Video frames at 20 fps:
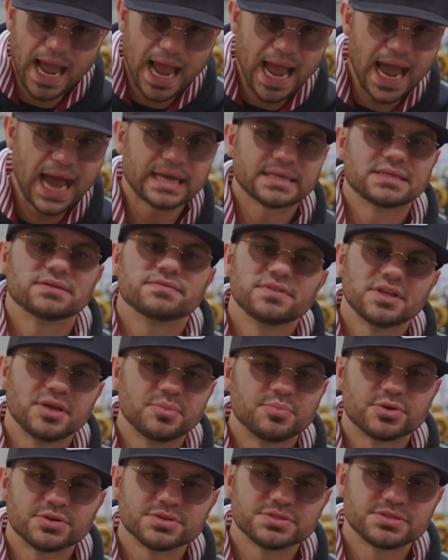actively
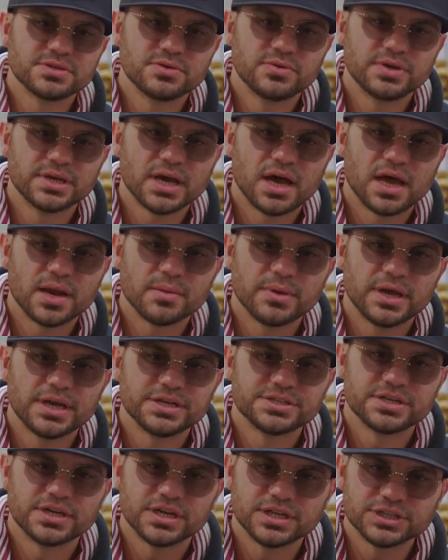pursuing
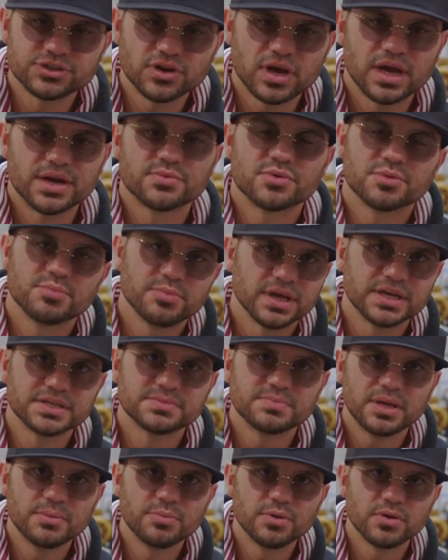automation and trying to
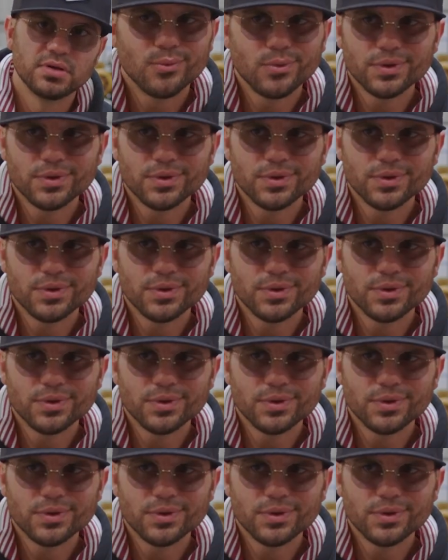replace people?